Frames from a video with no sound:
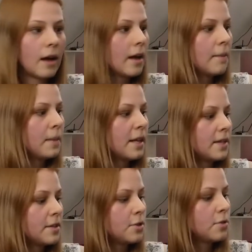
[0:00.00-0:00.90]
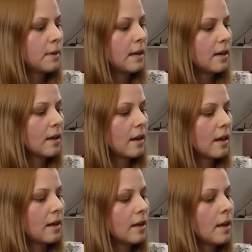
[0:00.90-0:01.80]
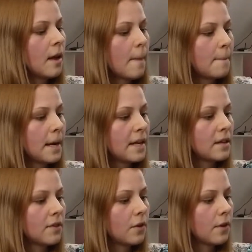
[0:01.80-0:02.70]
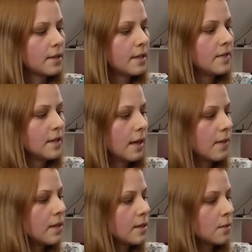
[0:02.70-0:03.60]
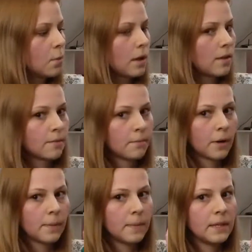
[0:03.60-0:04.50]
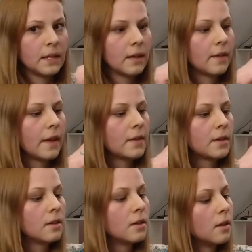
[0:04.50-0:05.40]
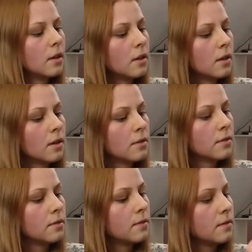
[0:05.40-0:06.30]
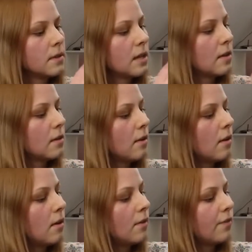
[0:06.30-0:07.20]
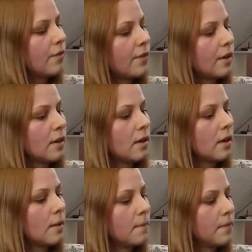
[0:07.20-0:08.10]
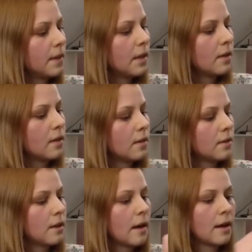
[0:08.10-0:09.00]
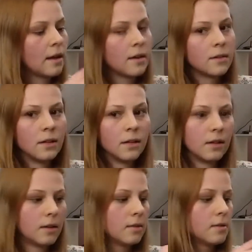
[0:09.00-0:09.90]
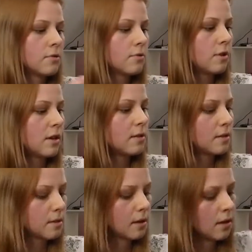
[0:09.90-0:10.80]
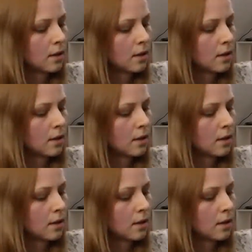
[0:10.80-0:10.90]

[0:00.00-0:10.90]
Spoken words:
I planned to make a binding for the sleeves like this, with probably another set of tie strings